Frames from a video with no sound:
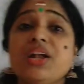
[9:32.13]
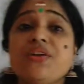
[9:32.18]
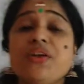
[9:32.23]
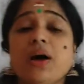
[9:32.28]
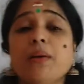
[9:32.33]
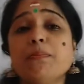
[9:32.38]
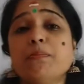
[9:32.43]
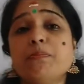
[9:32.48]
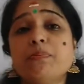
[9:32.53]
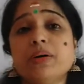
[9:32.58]

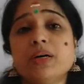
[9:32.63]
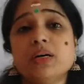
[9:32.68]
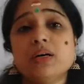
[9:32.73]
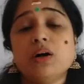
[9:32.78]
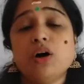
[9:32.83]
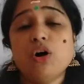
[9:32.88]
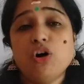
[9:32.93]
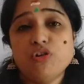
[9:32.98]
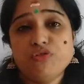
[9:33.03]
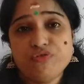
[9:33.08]

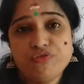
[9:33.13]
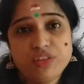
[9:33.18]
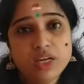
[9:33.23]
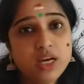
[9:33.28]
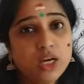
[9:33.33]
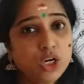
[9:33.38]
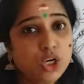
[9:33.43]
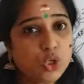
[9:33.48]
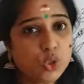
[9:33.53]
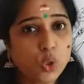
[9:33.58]
number of
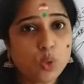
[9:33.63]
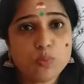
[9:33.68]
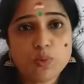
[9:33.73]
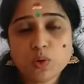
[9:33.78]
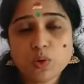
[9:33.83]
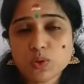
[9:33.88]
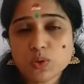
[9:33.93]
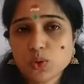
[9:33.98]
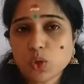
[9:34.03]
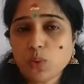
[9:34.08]
the
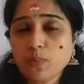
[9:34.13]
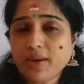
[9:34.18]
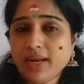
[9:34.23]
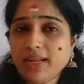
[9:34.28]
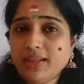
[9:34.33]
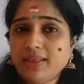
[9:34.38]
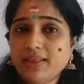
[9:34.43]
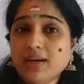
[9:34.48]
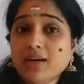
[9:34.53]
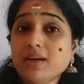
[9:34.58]
chromosome
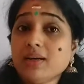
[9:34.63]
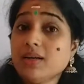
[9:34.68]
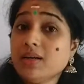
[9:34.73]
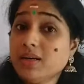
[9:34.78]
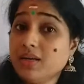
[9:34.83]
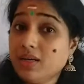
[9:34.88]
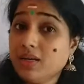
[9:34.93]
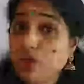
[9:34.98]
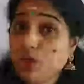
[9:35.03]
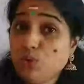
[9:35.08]
in the
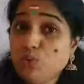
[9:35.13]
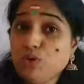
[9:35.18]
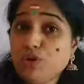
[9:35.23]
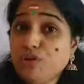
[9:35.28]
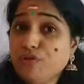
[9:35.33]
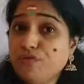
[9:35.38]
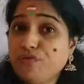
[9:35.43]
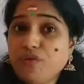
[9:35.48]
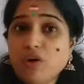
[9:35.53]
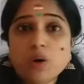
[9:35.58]

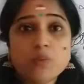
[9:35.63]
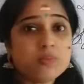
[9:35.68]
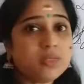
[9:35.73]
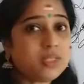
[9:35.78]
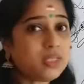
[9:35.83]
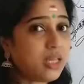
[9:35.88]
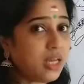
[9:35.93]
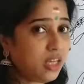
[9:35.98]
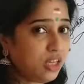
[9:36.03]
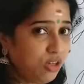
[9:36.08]
newly formed
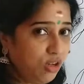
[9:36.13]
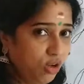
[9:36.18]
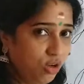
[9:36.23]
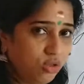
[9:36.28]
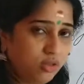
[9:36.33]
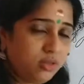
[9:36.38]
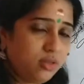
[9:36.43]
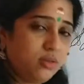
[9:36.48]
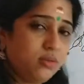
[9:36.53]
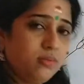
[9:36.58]

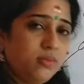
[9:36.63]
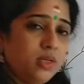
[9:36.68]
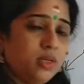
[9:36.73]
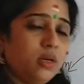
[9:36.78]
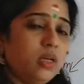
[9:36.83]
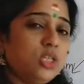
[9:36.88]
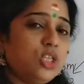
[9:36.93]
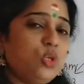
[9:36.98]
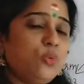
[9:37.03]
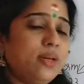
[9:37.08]
zygote,
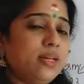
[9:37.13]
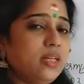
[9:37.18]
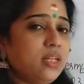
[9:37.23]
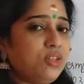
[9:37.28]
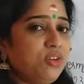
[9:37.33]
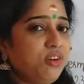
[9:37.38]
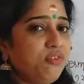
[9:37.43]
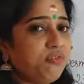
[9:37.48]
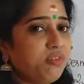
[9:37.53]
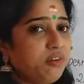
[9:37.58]
because
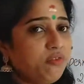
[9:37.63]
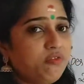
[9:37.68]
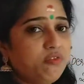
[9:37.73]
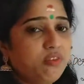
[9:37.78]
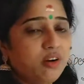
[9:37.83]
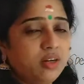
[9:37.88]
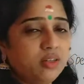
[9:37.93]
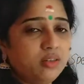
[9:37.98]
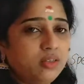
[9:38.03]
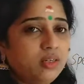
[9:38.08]
23 from
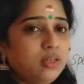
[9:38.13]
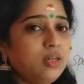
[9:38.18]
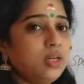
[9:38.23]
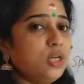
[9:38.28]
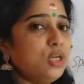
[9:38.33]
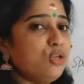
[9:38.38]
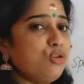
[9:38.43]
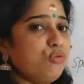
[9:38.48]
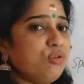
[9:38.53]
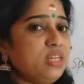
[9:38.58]
father,
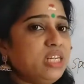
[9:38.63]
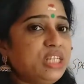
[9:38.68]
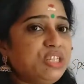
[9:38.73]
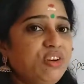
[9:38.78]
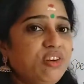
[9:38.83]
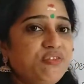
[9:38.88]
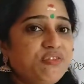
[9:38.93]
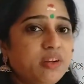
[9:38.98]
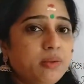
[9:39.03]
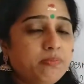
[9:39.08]

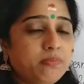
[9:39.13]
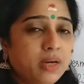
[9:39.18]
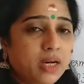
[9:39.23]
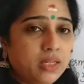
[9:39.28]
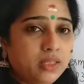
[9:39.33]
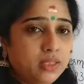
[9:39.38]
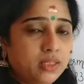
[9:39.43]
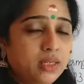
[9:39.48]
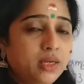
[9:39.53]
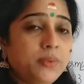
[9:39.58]
23 from
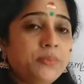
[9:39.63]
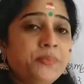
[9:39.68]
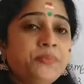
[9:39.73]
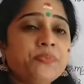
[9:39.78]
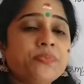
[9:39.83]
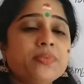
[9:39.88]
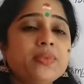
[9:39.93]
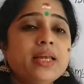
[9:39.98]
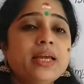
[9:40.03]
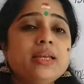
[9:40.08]
mother,
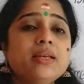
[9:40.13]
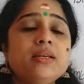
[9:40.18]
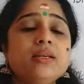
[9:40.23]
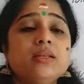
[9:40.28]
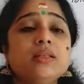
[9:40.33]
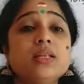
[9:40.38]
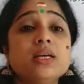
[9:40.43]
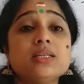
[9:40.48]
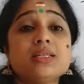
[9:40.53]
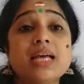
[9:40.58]

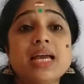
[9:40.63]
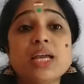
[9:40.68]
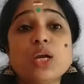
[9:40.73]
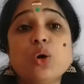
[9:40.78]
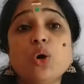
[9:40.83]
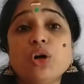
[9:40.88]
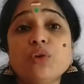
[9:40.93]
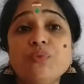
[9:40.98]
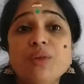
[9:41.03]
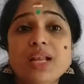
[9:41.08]
then the
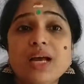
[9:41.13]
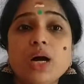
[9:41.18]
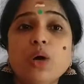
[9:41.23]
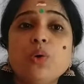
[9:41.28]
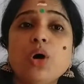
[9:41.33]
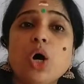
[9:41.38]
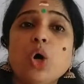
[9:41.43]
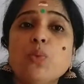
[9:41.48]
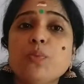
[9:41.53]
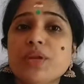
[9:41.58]
zygote will
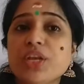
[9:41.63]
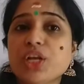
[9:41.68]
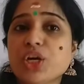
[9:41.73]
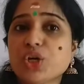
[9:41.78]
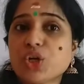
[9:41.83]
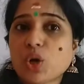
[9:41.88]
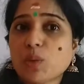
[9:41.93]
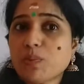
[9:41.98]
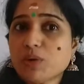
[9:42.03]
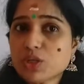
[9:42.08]
have how many
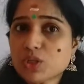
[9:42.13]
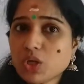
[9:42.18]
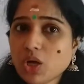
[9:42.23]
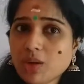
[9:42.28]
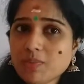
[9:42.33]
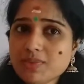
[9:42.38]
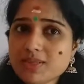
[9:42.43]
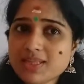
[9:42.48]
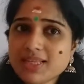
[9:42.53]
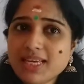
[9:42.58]

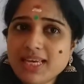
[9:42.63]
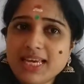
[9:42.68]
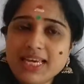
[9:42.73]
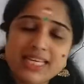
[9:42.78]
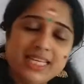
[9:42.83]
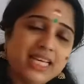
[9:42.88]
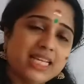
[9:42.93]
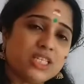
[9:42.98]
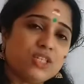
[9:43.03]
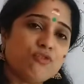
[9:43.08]
chromosomes?
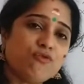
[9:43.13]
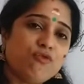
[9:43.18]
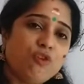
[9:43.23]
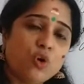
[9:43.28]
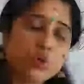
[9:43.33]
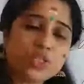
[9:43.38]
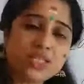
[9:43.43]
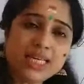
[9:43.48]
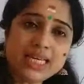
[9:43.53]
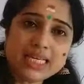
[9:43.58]
Yes,
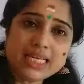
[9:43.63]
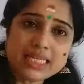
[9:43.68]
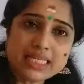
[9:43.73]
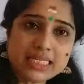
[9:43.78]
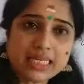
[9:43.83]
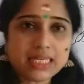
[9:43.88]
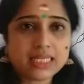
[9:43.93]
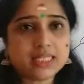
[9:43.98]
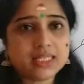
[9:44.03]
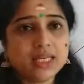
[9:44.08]

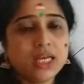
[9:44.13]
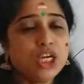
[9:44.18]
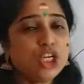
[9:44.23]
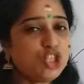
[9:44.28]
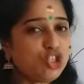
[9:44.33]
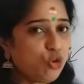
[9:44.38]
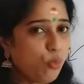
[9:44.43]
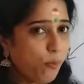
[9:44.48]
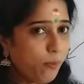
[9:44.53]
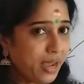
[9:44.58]
46.
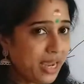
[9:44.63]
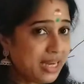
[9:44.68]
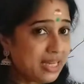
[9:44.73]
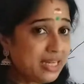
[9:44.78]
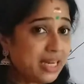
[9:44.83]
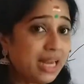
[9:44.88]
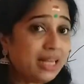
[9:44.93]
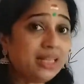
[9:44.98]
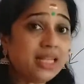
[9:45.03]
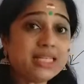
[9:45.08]
To
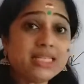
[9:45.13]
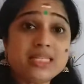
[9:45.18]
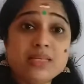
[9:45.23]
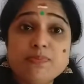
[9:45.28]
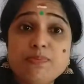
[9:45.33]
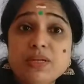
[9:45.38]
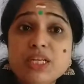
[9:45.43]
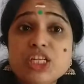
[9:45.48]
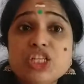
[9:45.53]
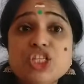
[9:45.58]
maintain the
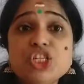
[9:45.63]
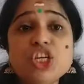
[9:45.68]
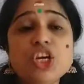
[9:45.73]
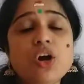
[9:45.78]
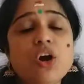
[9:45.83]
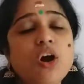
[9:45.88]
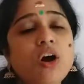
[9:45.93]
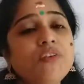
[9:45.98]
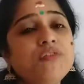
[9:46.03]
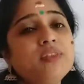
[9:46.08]
stability
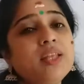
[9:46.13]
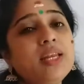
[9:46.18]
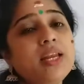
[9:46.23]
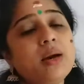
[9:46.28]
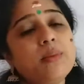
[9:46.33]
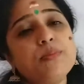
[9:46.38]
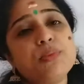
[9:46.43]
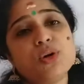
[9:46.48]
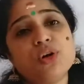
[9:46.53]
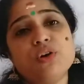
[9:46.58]
of the
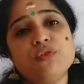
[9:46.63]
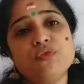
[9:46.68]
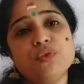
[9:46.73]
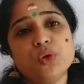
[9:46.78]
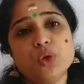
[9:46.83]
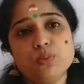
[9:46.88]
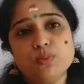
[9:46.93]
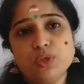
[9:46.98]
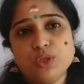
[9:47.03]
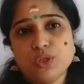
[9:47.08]
number of
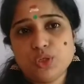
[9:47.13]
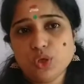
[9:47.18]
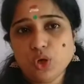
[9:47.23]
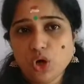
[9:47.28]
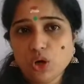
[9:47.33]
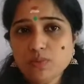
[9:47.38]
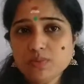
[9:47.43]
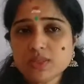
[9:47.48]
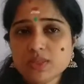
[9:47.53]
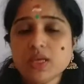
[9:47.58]

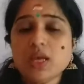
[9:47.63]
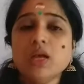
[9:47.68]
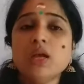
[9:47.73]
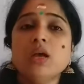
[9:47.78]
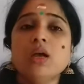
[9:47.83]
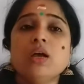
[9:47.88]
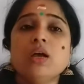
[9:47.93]
chromosomes,